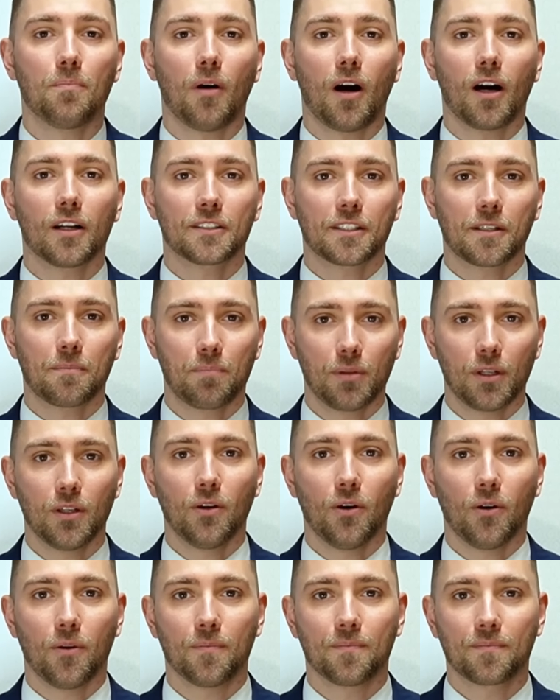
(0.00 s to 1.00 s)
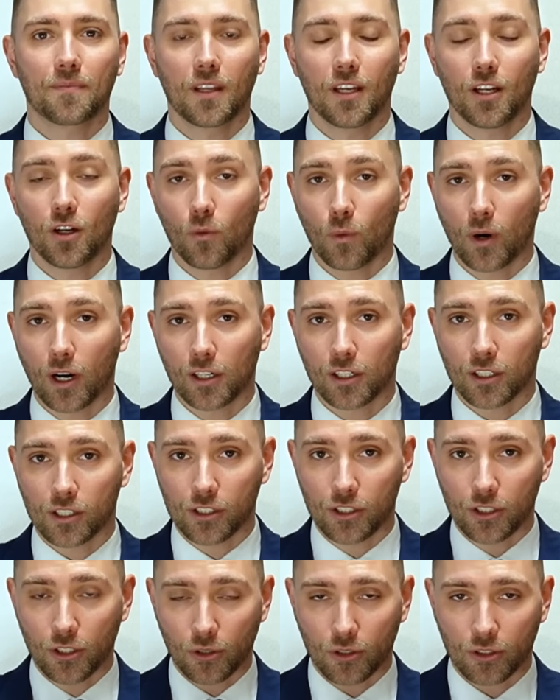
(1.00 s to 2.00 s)
Padre Pio. Whether
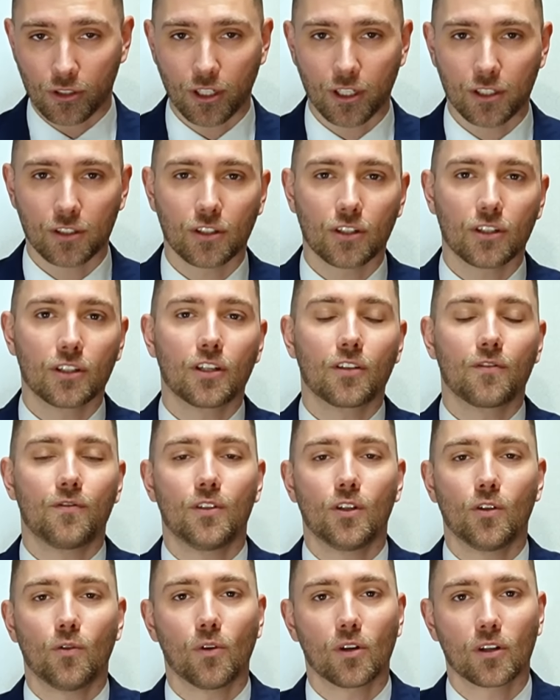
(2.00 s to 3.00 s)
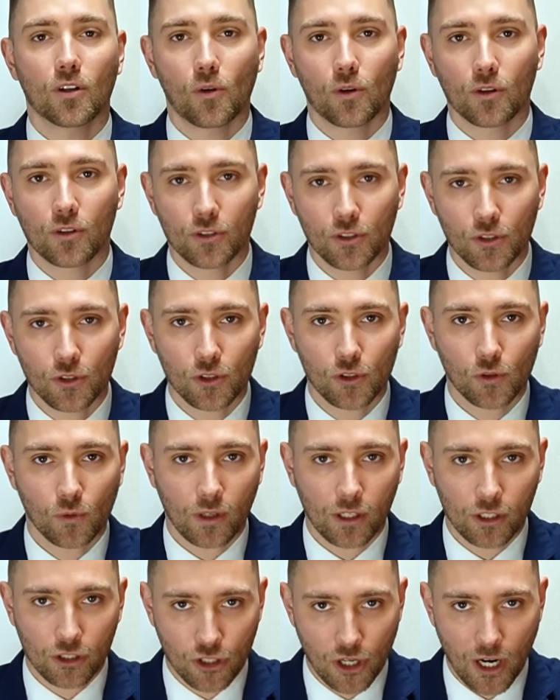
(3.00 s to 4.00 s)
you're a returning viewer or new to
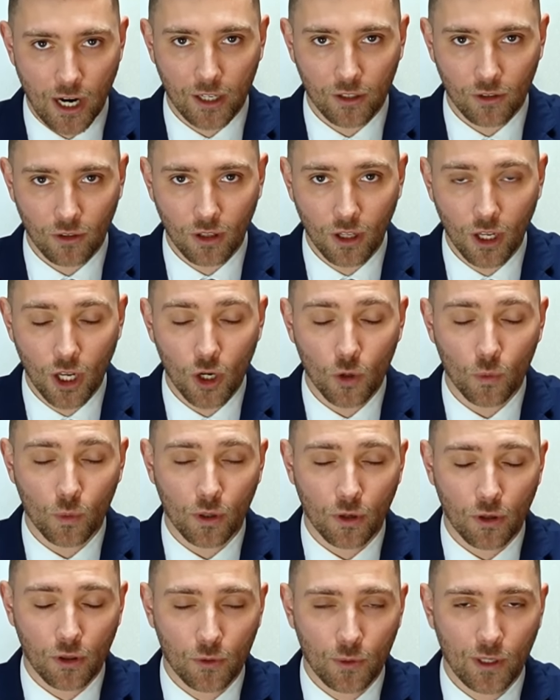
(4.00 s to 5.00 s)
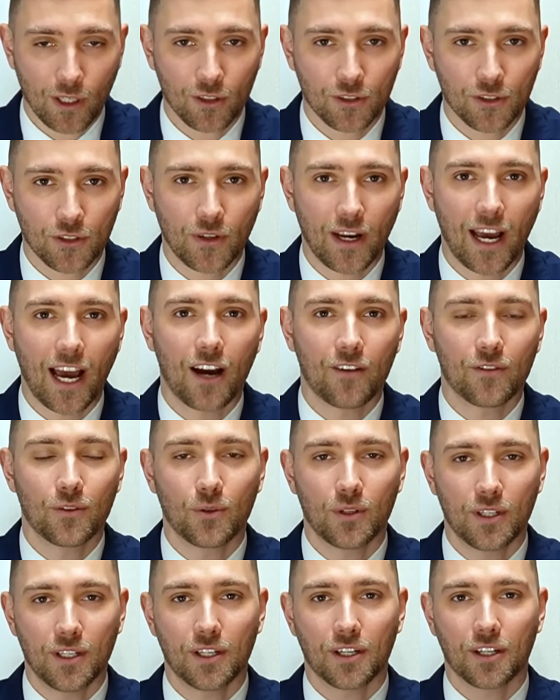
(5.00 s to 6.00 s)
our channel, we're thrilled to have you
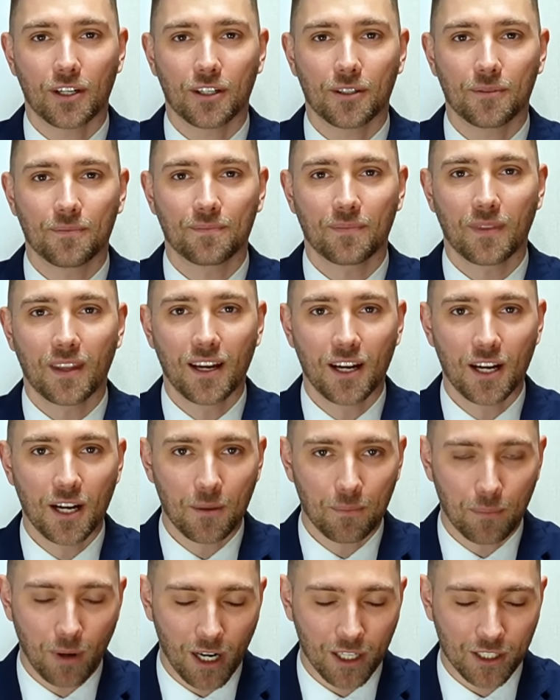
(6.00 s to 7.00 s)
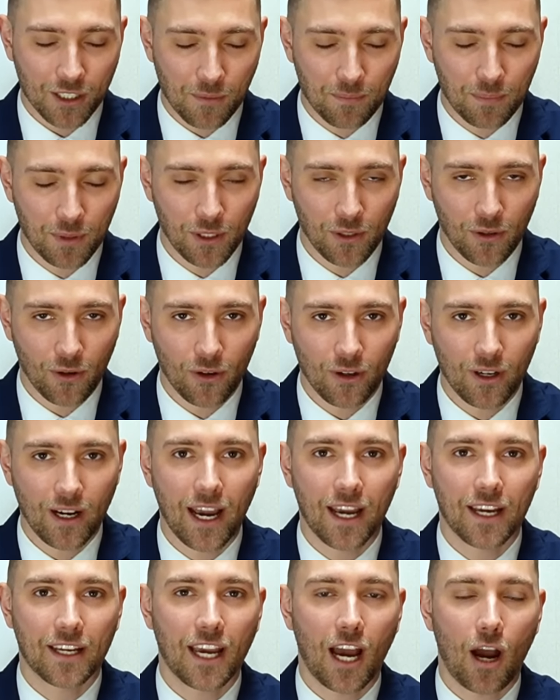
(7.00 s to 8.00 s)
here. Padre Pio,
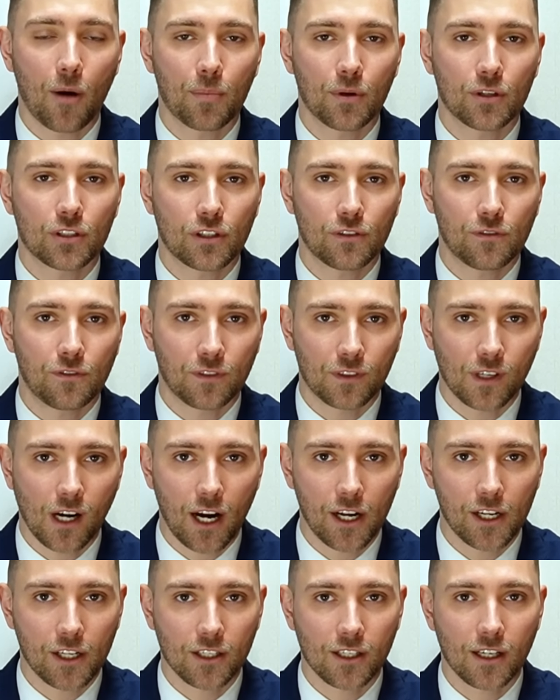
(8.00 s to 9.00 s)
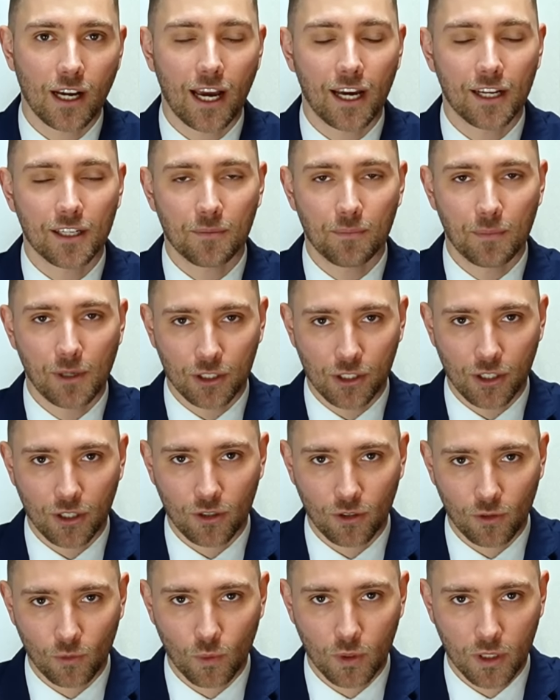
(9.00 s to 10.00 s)
a Capuchin friar and
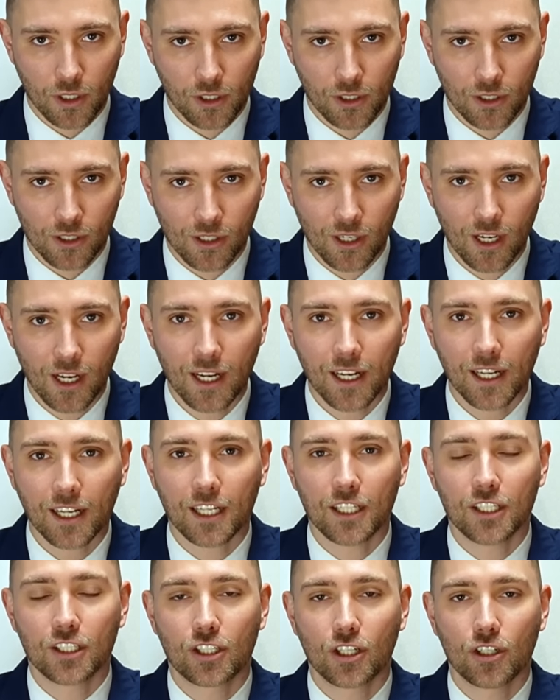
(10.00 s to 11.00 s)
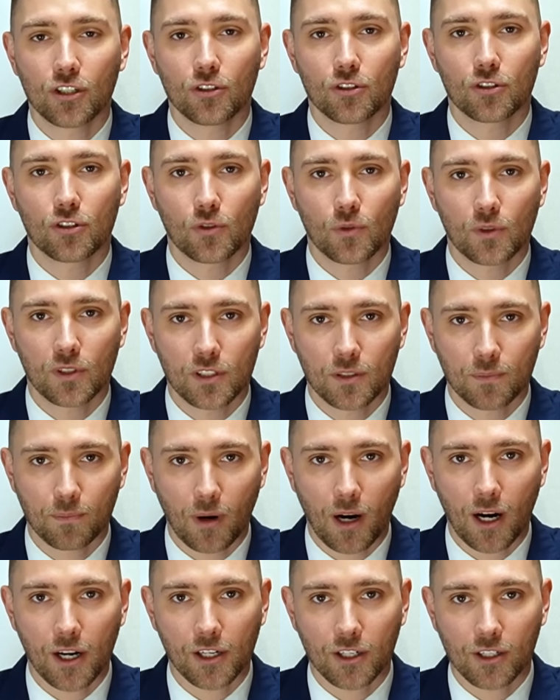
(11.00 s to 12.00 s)
miracle worker, continues to
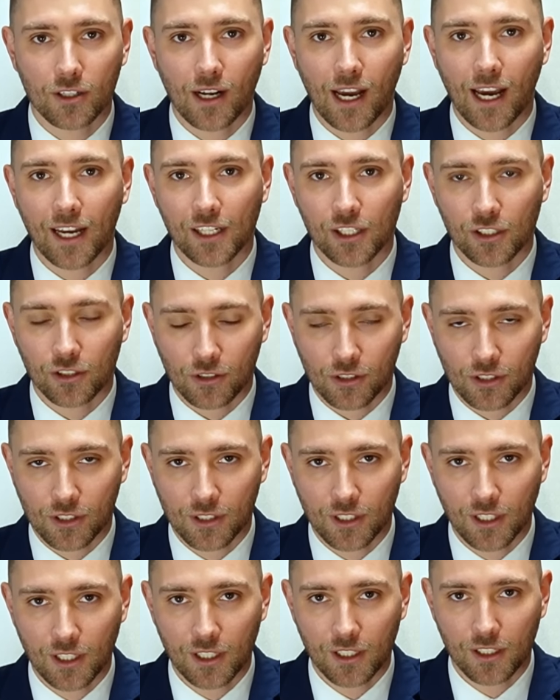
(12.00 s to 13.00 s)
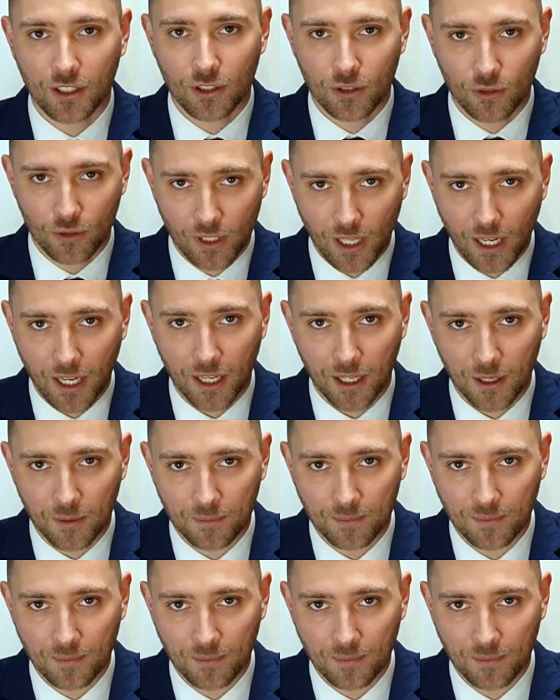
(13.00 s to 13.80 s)
inspire and intercede today.